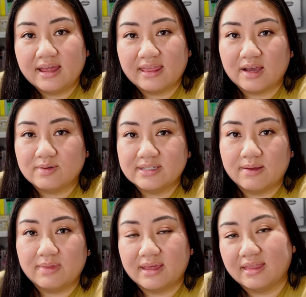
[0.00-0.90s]
That was
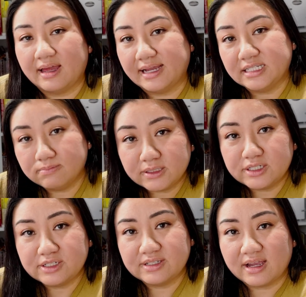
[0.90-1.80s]
something that I
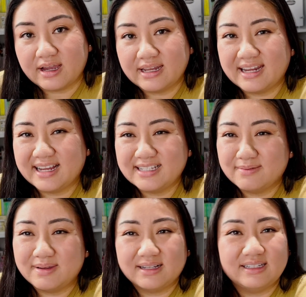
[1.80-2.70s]
splurged on, and I
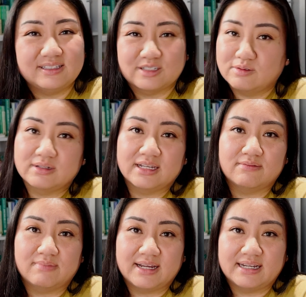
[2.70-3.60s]
typically don't get
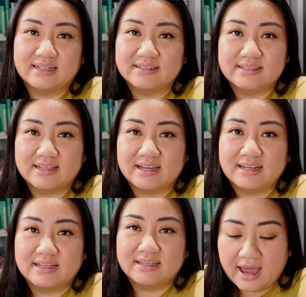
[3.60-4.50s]
my nails
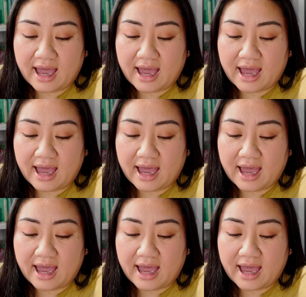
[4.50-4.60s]
done.